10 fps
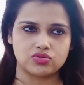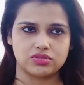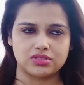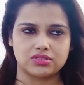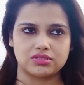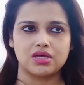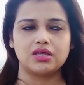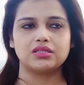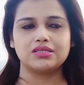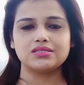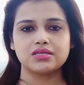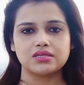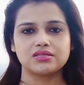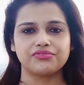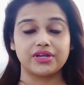So these
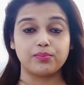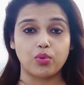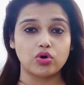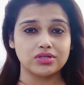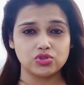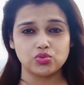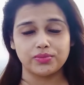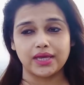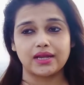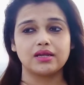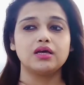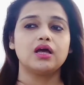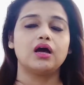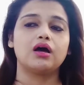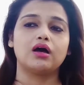things are very important to me, and
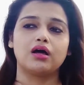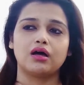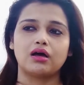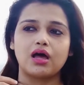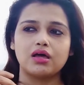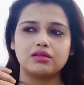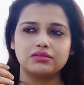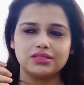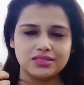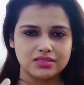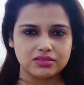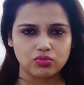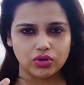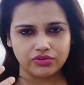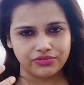this is
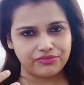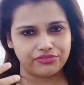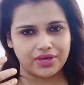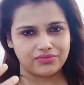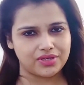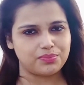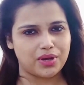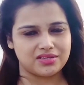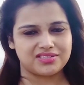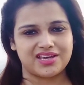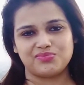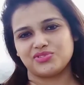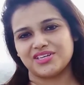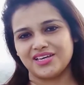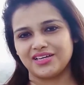one of my favorite
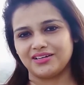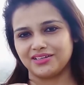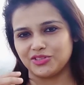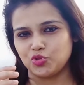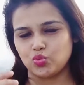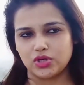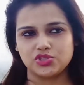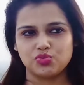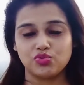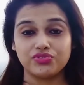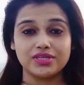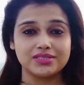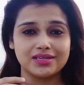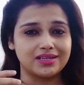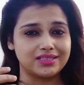pastimes, to watch
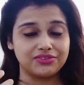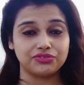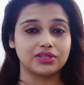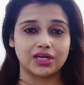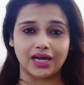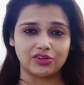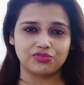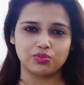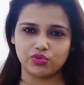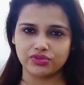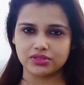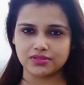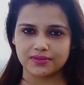movies and different kind of movies.